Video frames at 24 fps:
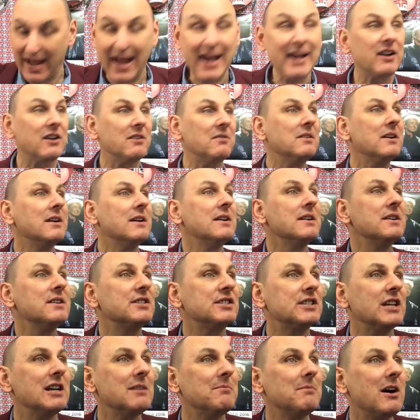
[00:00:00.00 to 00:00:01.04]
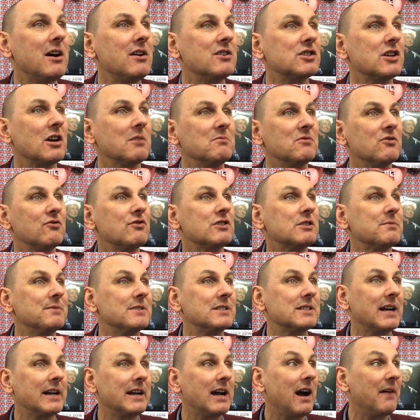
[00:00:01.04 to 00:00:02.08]
Hang on, cinemas open Christmas
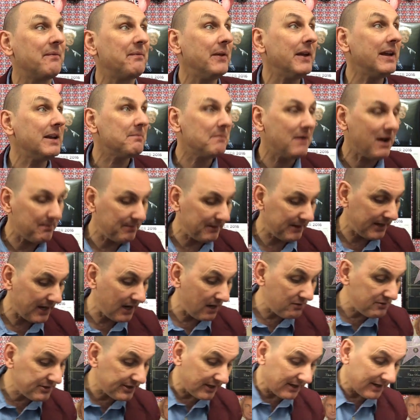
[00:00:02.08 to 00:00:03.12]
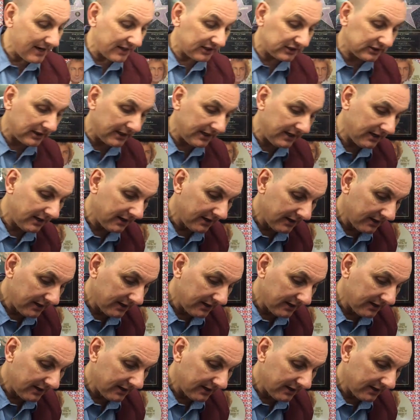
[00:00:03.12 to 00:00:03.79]
Day. I think it might be the Odeon, actually.